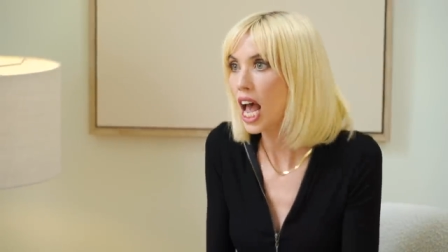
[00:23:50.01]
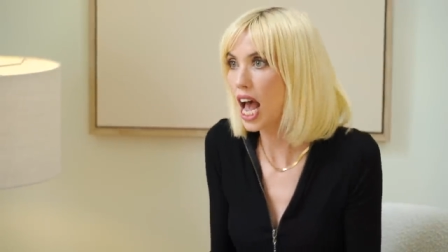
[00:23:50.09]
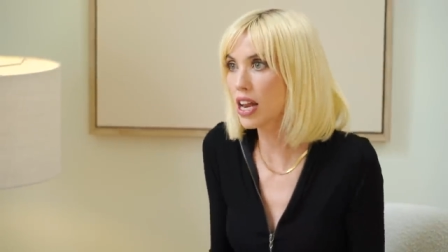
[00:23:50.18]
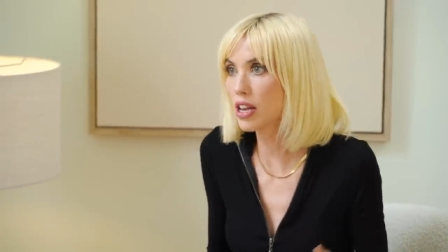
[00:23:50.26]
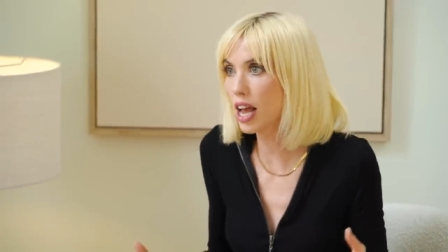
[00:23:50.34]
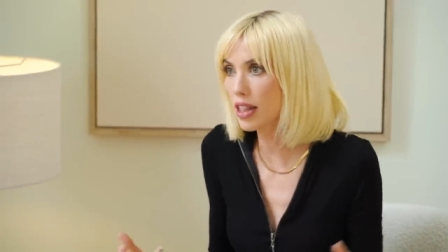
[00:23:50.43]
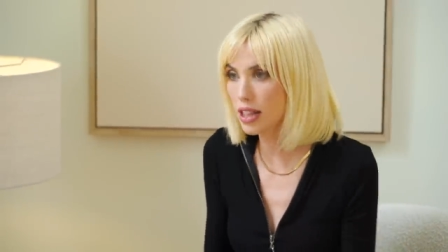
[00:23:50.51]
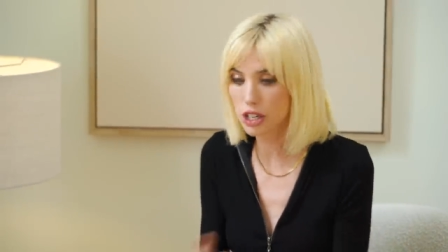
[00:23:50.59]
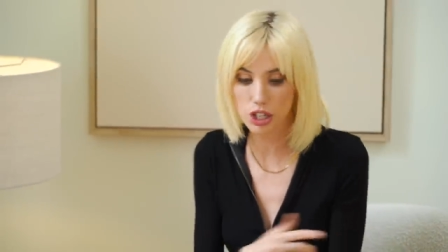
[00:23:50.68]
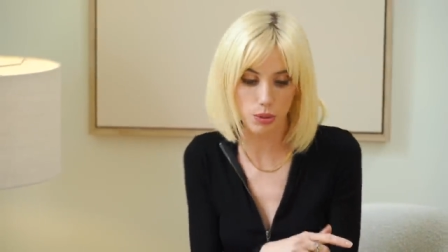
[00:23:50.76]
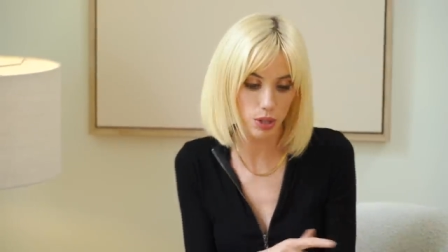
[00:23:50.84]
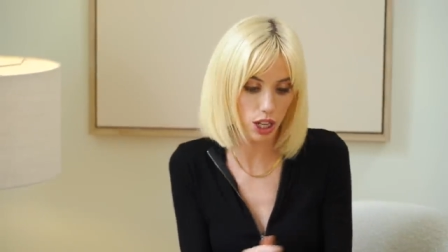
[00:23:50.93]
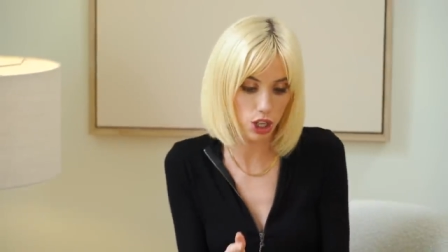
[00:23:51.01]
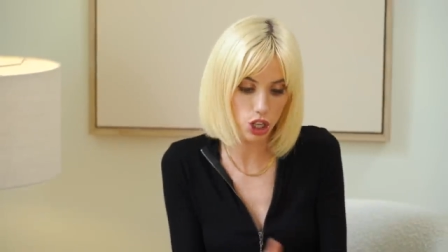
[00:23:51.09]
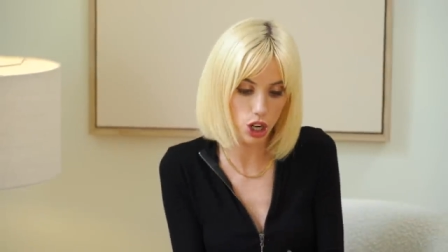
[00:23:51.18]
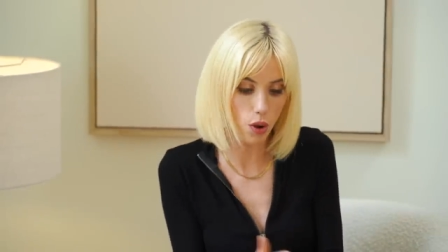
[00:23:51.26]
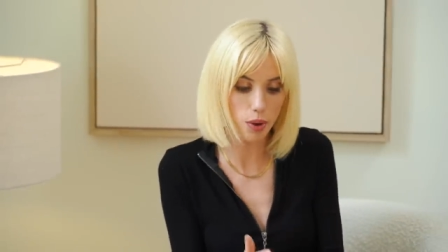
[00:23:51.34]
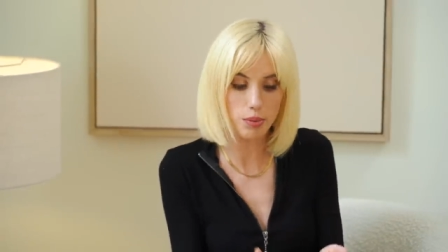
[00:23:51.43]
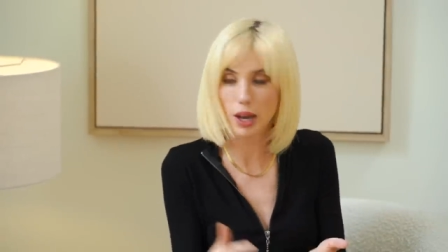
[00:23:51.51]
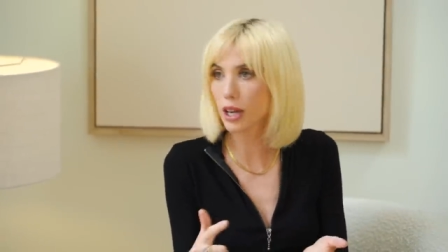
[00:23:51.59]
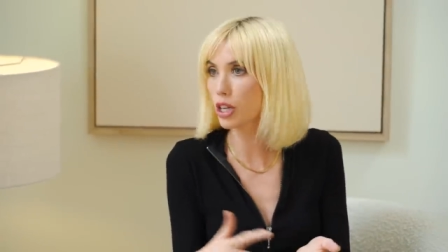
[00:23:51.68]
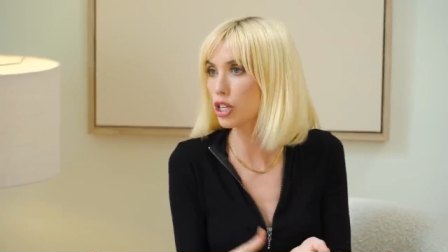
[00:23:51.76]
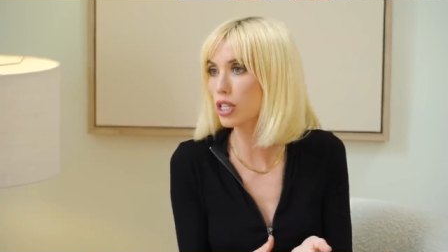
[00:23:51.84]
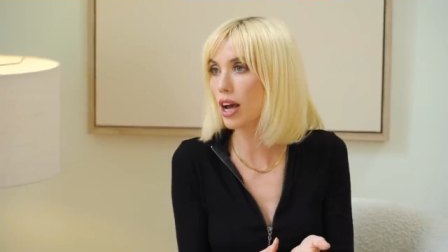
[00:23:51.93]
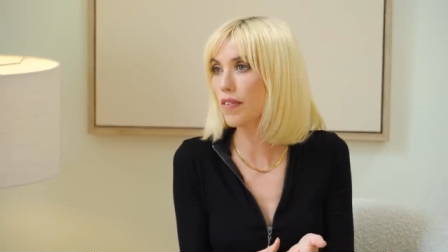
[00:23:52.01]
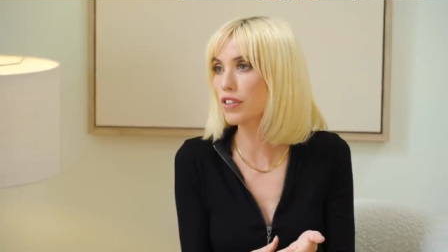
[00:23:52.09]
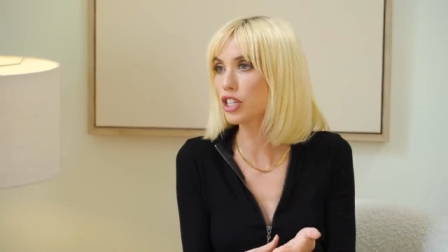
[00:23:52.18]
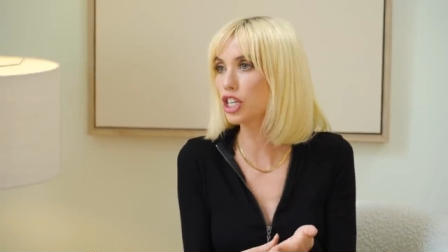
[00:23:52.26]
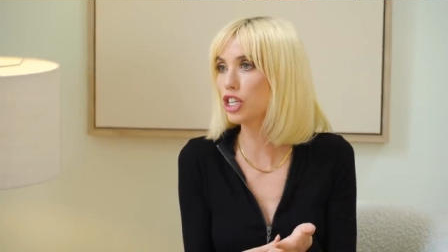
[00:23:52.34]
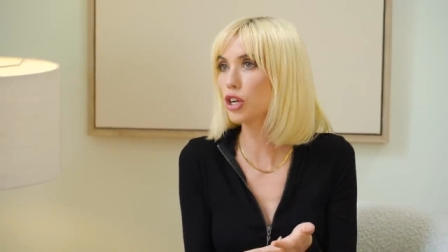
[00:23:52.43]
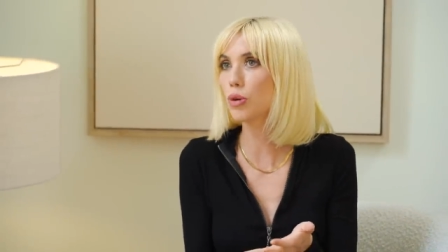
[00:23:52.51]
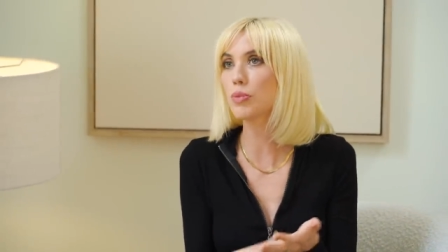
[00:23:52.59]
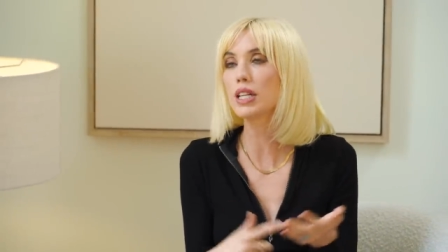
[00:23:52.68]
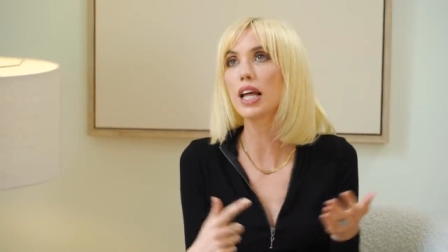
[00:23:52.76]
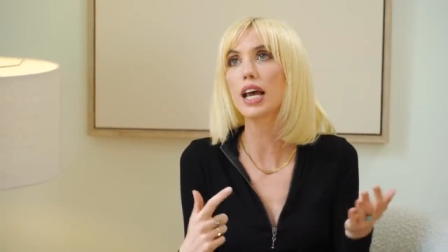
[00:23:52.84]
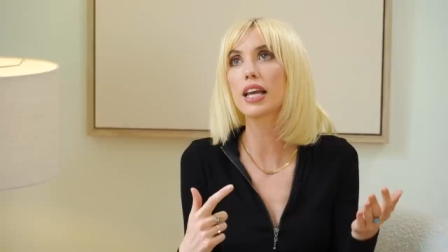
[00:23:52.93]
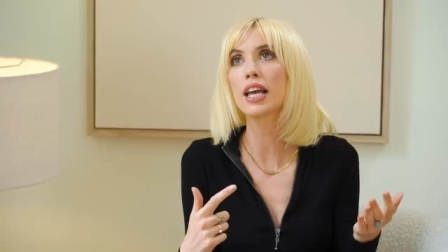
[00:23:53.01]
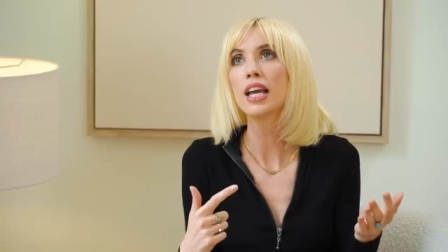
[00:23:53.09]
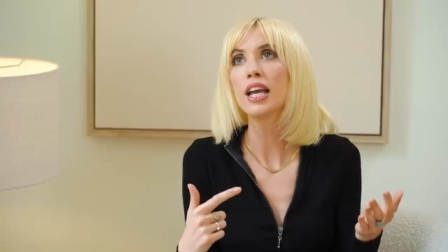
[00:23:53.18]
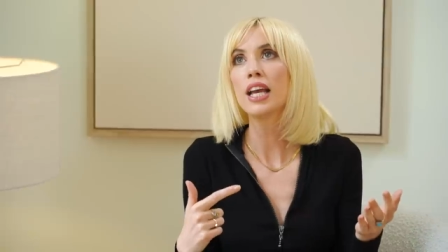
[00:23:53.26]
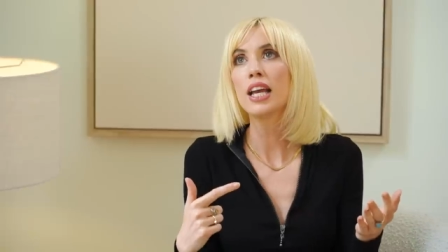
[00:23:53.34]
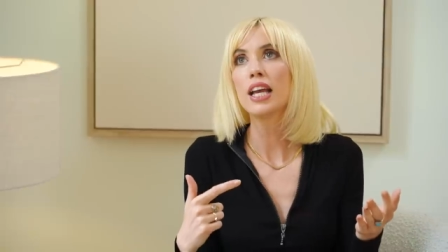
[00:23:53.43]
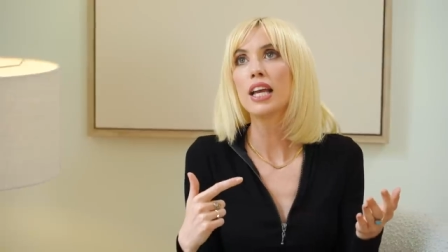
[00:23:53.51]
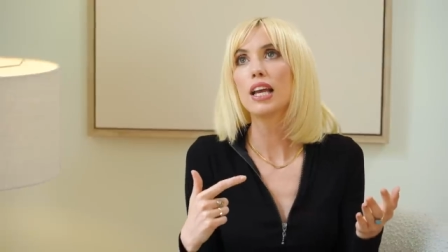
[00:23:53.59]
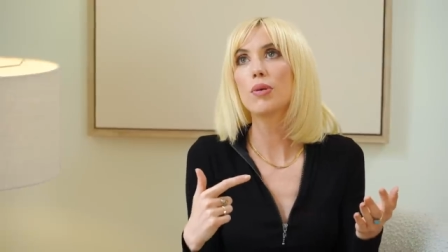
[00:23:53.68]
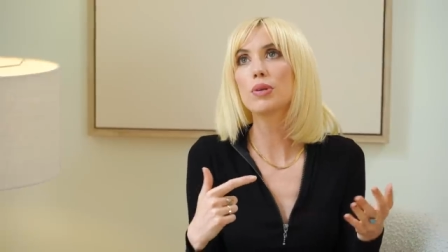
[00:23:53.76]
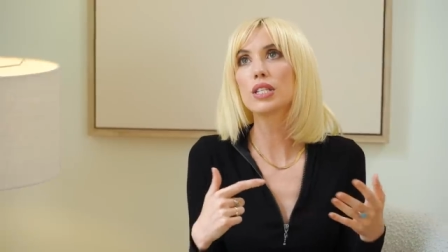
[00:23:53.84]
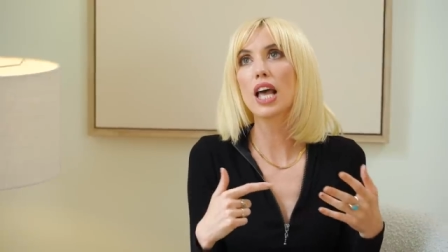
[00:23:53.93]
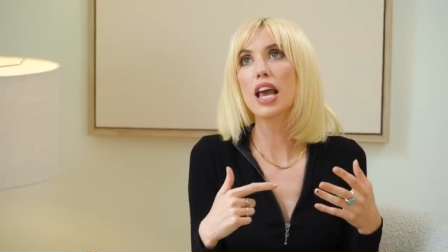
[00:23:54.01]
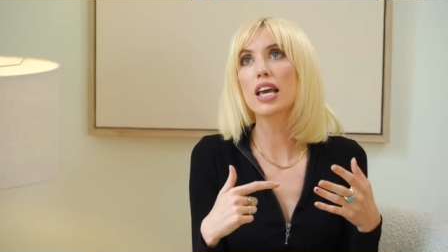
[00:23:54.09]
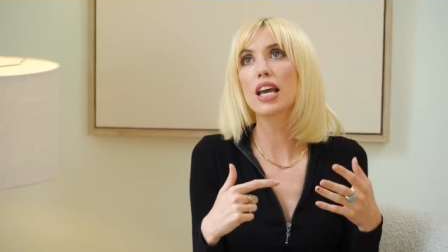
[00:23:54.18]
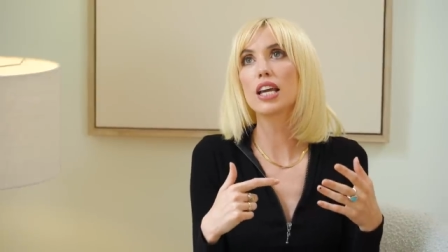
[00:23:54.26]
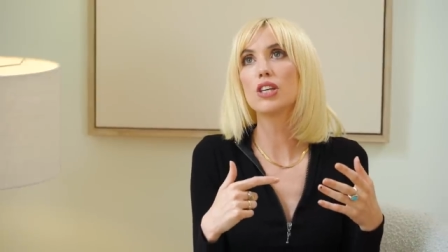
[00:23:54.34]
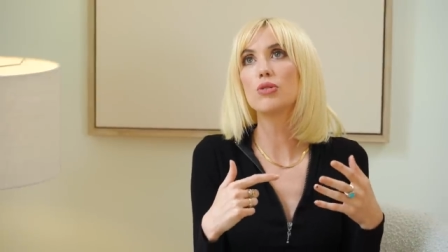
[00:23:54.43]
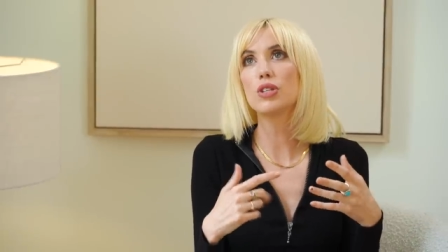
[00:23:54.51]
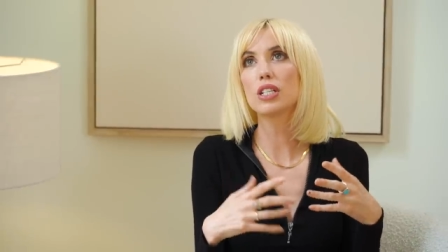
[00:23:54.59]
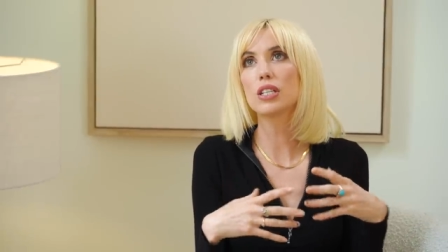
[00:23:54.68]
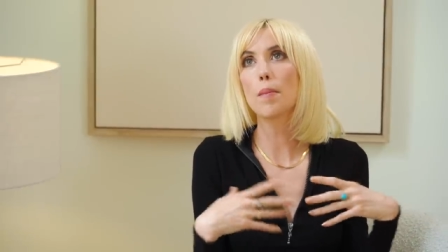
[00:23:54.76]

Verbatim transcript: And, and then she was like showing me all your stuff and she showed me like, it was like you did